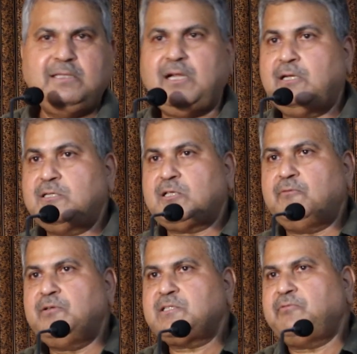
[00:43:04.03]
That
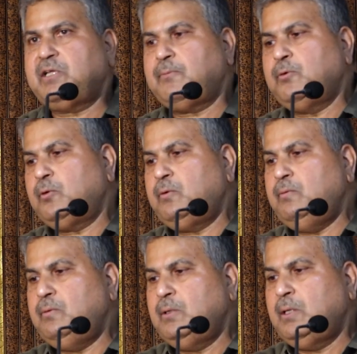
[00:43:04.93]
itself is a very good.
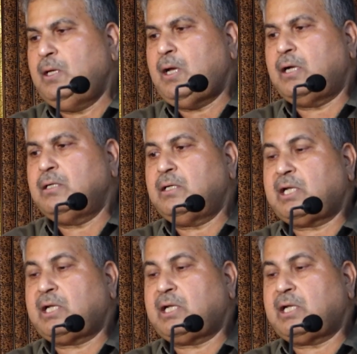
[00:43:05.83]
And